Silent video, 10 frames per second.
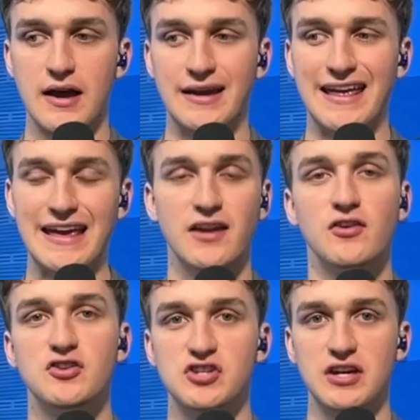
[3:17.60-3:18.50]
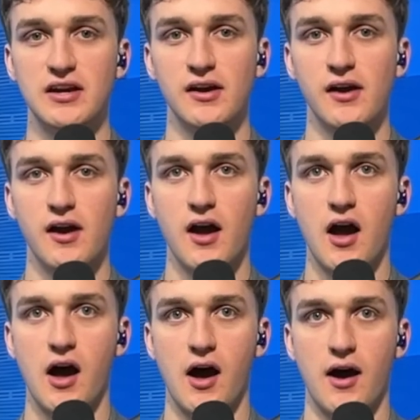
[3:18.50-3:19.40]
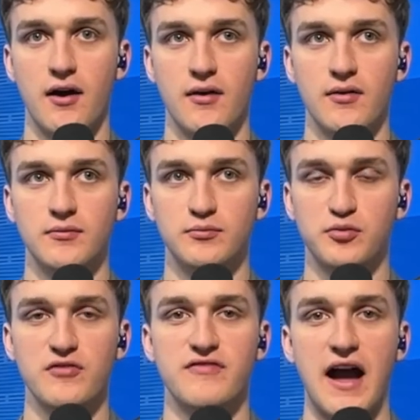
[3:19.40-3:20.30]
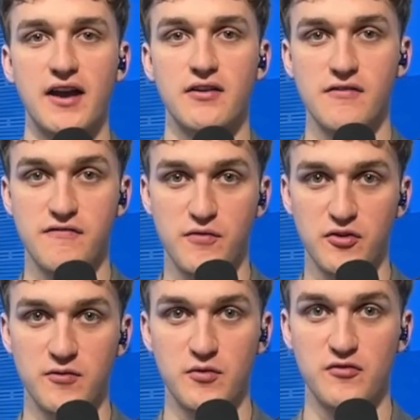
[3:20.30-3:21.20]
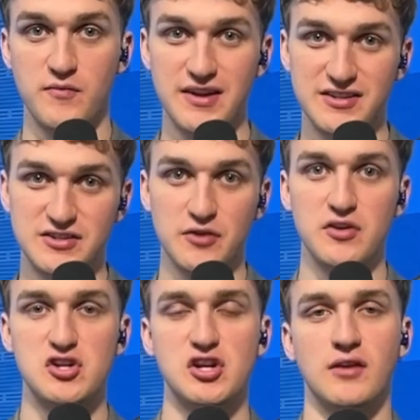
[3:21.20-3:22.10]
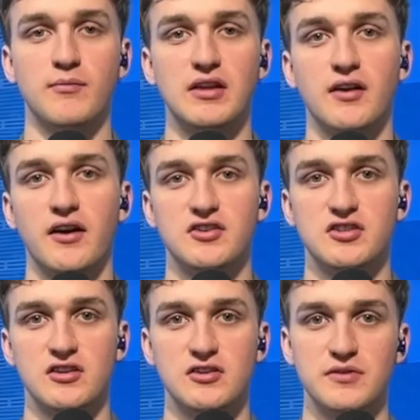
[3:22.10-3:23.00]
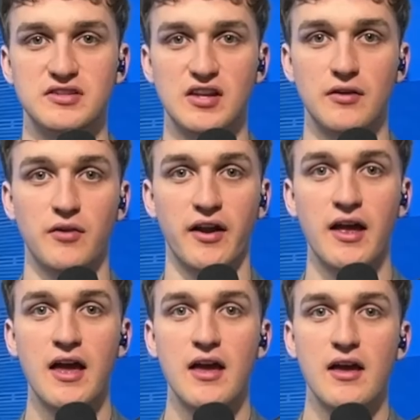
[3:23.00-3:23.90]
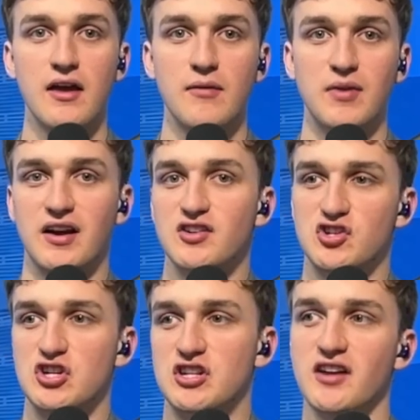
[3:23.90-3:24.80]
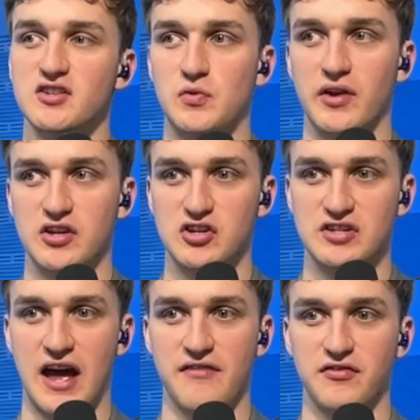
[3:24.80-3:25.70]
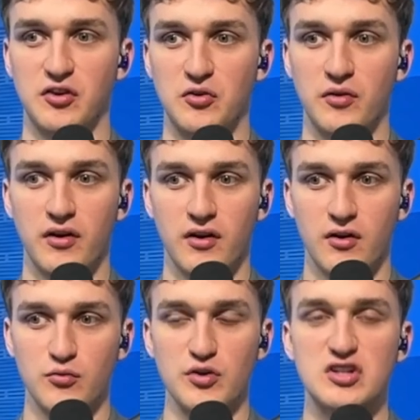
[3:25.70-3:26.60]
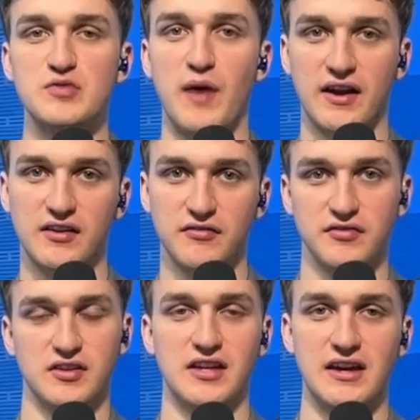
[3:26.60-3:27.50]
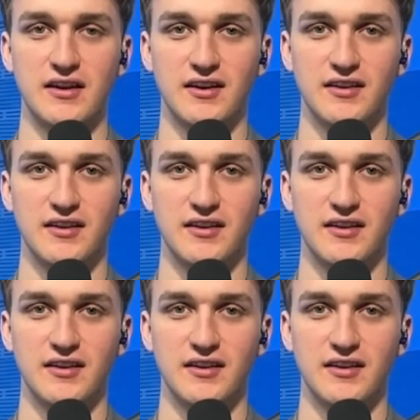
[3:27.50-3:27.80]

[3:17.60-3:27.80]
an energy uh, provider for the movement so that she can be launched into a Senate run because she doesn't want to just have to respectfully,